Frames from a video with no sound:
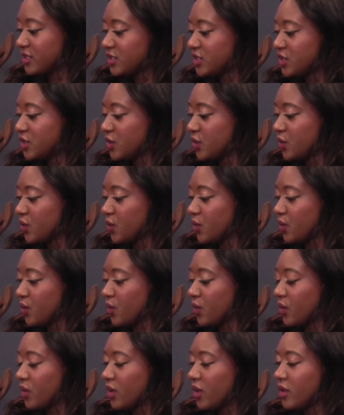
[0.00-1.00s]
to
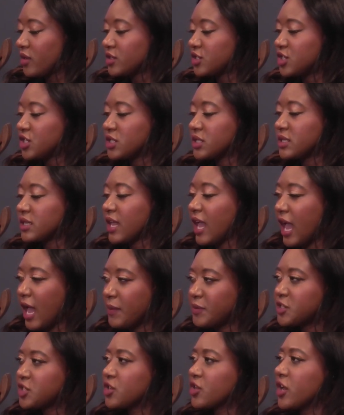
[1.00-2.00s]
just
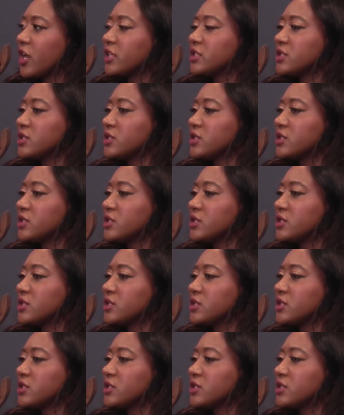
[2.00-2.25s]
capture and